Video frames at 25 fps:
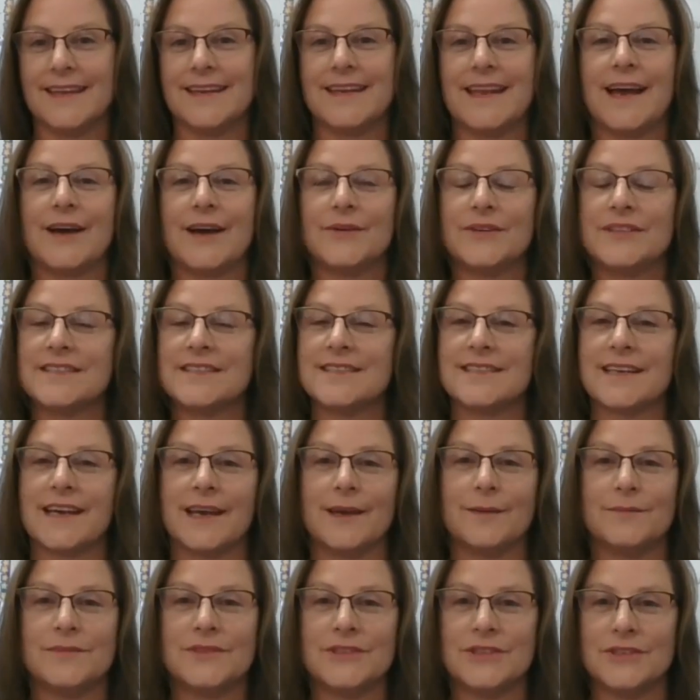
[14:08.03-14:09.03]
Now it's
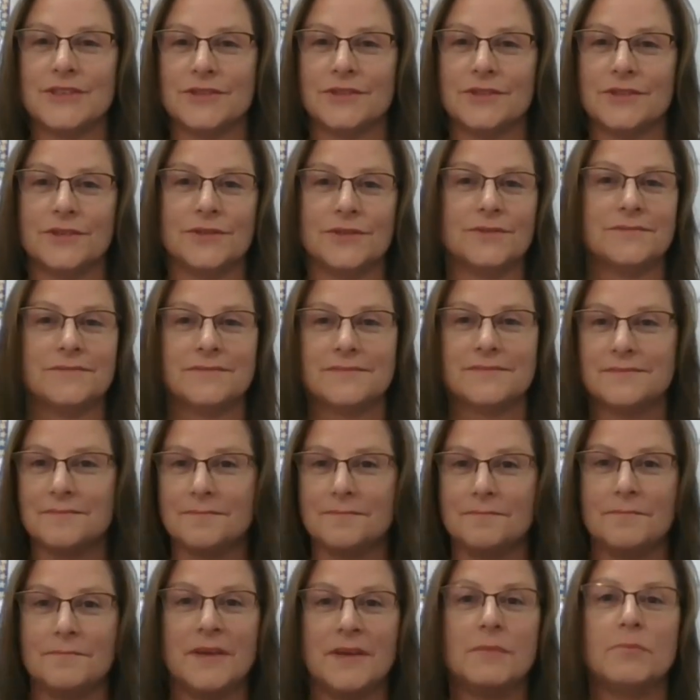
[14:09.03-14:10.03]
time to
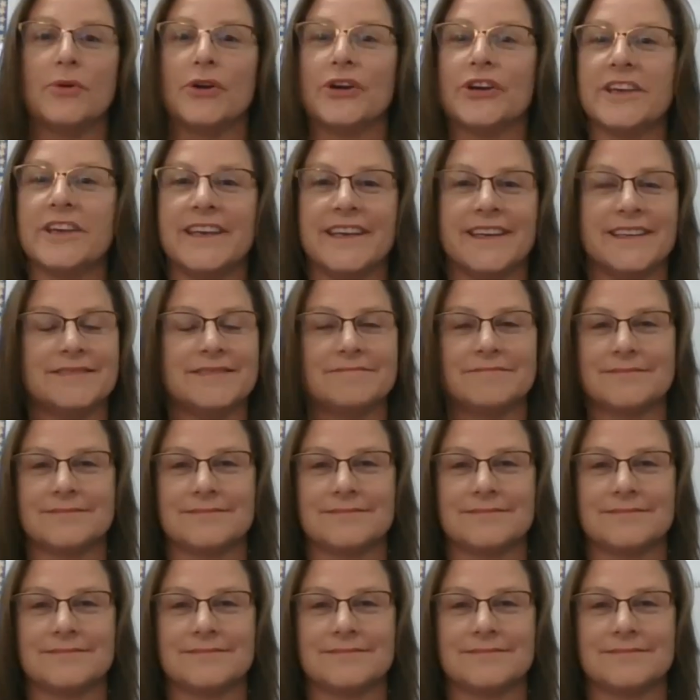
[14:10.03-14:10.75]
be brilliant.